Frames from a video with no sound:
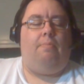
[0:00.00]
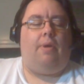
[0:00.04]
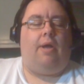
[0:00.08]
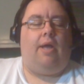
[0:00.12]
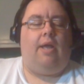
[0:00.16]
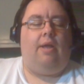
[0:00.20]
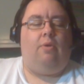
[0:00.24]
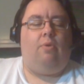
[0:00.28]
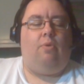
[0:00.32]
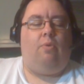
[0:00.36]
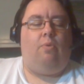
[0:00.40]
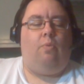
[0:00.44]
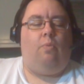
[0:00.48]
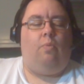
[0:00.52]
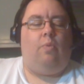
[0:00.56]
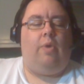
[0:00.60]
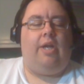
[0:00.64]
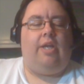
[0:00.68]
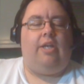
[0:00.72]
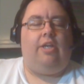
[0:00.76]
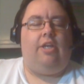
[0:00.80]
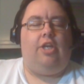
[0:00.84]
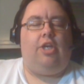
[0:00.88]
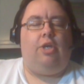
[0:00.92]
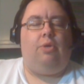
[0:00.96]
But
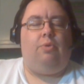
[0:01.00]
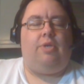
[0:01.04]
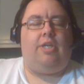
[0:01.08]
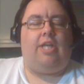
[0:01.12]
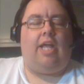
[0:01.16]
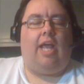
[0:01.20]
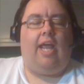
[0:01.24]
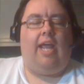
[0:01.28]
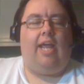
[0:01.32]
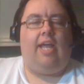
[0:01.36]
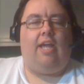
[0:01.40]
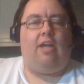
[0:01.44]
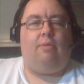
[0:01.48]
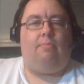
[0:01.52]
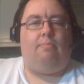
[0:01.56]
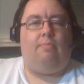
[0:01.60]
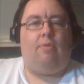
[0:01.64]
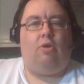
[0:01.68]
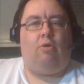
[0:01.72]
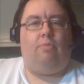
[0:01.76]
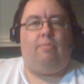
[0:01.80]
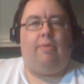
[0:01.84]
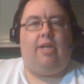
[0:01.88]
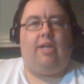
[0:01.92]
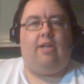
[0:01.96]
when you take a
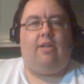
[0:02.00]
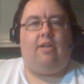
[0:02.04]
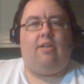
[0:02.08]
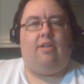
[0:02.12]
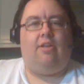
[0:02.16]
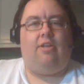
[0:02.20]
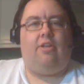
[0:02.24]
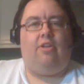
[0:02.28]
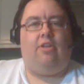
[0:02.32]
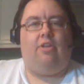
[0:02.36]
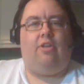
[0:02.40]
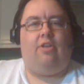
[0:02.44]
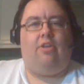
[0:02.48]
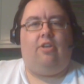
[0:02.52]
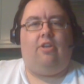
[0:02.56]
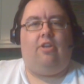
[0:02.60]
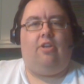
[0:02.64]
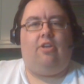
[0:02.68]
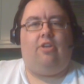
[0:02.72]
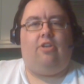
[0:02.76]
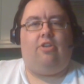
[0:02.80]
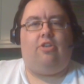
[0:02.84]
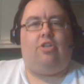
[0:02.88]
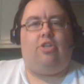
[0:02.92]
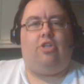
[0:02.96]
moment
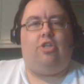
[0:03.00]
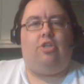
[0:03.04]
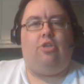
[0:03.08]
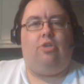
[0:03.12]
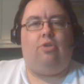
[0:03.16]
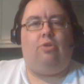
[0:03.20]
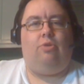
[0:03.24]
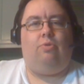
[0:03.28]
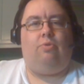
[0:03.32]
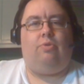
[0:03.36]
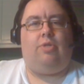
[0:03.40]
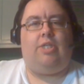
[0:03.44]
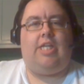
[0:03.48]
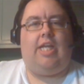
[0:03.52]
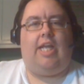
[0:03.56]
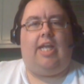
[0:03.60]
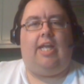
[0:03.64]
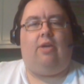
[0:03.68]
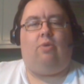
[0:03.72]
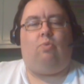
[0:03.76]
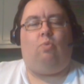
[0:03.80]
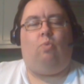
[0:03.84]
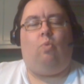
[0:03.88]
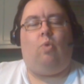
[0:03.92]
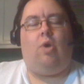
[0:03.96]
to
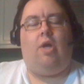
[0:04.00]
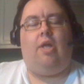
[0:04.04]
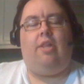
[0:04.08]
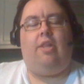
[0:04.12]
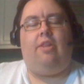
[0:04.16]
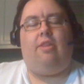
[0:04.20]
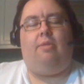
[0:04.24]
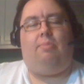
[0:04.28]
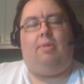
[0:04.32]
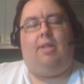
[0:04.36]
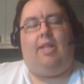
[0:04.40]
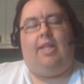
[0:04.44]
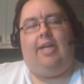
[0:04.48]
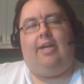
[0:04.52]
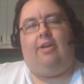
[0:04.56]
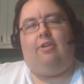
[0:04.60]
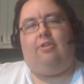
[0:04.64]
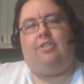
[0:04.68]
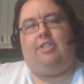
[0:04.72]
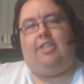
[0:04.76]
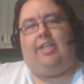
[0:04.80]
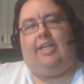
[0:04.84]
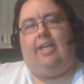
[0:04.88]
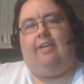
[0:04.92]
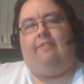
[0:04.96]
take what the
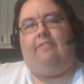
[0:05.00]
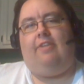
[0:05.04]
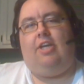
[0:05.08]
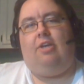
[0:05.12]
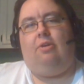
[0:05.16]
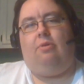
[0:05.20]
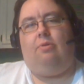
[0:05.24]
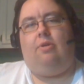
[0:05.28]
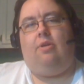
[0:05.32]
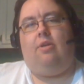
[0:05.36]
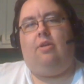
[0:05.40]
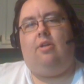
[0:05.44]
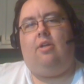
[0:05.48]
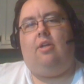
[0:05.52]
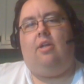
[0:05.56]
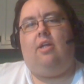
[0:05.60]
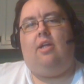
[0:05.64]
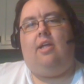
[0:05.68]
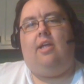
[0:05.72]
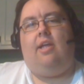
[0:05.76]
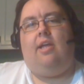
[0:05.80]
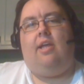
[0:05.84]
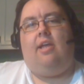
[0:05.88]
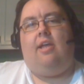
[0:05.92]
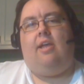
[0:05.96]
players give you
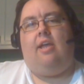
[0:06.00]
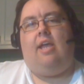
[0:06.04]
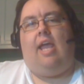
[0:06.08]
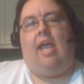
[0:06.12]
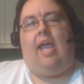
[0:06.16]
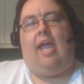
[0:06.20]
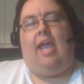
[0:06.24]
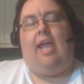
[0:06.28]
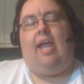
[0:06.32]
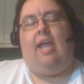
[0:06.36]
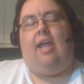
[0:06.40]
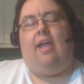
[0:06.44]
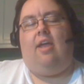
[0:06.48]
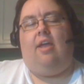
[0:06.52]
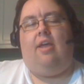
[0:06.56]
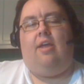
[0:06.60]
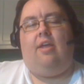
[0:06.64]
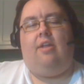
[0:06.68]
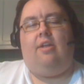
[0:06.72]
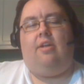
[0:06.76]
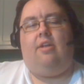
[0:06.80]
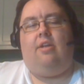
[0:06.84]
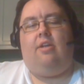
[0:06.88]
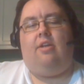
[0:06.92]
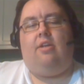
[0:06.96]

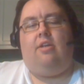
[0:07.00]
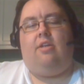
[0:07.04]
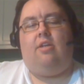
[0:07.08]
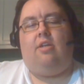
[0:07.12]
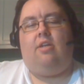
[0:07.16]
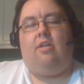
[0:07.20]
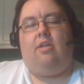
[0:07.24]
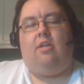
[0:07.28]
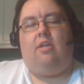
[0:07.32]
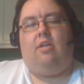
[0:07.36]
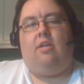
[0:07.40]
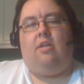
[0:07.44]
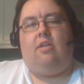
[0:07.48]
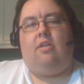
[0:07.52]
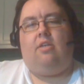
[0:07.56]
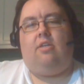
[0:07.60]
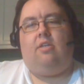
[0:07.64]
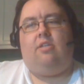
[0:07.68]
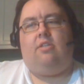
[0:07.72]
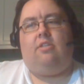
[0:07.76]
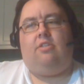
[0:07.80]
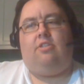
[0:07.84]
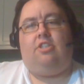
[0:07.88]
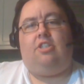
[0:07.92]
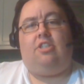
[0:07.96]
and
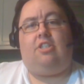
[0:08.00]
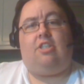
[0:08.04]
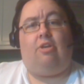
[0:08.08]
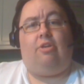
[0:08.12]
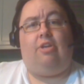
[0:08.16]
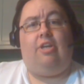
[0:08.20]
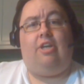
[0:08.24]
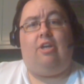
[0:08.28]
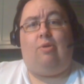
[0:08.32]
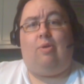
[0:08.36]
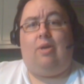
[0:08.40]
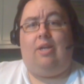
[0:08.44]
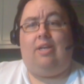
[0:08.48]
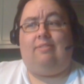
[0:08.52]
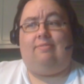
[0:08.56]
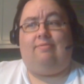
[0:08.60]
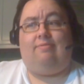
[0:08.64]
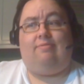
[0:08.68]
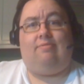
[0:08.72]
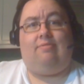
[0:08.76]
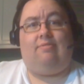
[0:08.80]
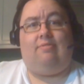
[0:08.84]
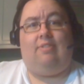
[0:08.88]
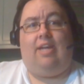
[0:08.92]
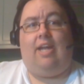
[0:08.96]
just go, you know what?
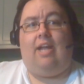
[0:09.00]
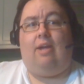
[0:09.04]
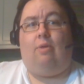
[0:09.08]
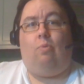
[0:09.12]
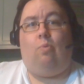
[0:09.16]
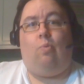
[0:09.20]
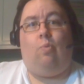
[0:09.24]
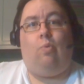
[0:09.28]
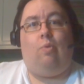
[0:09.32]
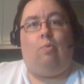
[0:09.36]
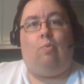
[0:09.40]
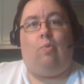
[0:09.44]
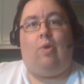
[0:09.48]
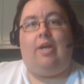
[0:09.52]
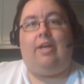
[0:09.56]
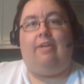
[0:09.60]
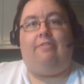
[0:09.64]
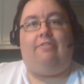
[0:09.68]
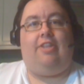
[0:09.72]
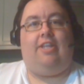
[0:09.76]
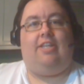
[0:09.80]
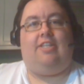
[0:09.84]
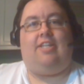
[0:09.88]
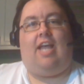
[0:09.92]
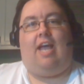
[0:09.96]
Yeah, what
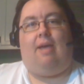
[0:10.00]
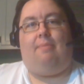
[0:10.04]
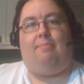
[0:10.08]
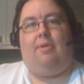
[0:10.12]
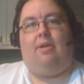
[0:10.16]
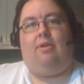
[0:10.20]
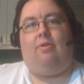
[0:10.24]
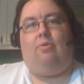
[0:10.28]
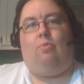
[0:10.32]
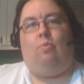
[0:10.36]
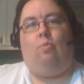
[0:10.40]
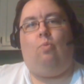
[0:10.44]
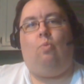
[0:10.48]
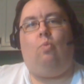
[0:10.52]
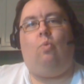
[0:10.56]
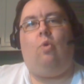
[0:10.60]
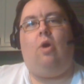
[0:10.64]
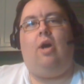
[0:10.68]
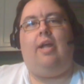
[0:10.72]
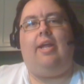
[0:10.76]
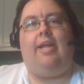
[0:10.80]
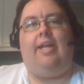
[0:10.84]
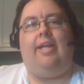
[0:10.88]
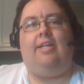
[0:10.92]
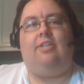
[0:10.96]
if this happened?
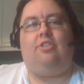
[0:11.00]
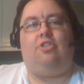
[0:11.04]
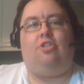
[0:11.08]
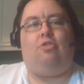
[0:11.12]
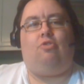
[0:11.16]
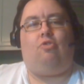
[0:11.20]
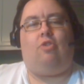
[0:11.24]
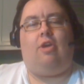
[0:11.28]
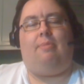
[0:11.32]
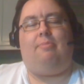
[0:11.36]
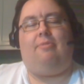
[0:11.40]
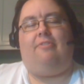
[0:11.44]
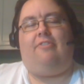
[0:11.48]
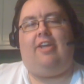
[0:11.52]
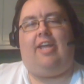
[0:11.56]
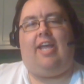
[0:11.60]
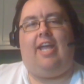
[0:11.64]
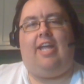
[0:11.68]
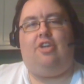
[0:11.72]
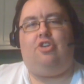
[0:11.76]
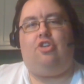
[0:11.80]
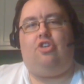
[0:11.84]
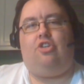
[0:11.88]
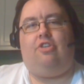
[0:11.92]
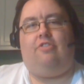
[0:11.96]
What is the
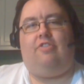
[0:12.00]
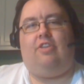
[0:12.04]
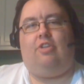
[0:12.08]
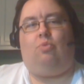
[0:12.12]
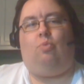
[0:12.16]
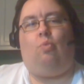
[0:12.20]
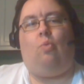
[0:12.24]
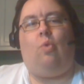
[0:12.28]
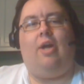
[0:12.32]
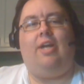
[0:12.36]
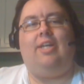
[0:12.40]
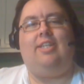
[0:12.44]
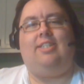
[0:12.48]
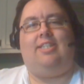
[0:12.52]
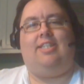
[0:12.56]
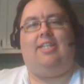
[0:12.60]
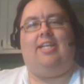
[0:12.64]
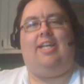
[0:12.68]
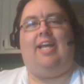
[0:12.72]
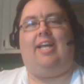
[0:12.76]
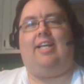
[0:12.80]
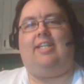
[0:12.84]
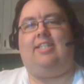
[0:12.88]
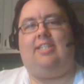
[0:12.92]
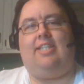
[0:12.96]
ramifications of this? What is
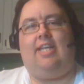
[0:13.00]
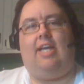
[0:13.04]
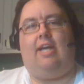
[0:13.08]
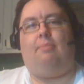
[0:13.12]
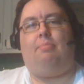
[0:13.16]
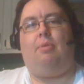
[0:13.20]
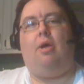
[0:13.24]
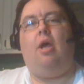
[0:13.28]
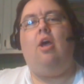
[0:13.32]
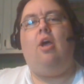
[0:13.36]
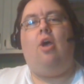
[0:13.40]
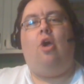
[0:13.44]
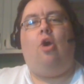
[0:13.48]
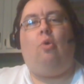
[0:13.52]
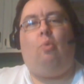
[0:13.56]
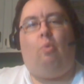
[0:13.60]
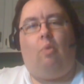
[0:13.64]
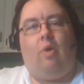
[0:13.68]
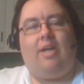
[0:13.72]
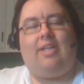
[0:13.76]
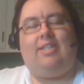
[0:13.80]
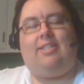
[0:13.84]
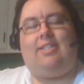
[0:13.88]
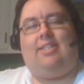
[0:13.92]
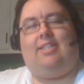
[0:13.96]
the next step?
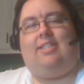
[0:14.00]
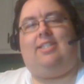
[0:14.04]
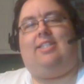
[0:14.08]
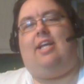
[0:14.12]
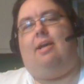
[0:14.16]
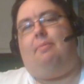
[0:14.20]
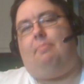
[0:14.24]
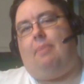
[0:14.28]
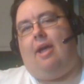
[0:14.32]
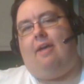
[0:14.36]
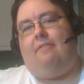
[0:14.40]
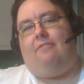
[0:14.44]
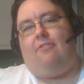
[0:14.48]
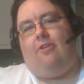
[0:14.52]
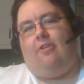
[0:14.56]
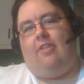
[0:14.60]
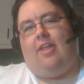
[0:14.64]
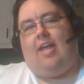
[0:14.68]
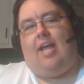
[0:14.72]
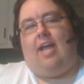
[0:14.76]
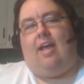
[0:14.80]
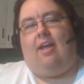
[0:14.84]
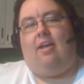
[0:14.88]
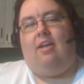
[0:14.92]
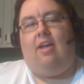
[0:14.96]
What is the step after
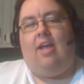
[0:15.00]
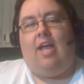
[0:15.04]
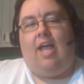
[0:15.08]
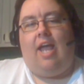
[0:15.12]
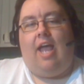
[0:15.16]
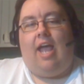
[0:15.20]
that?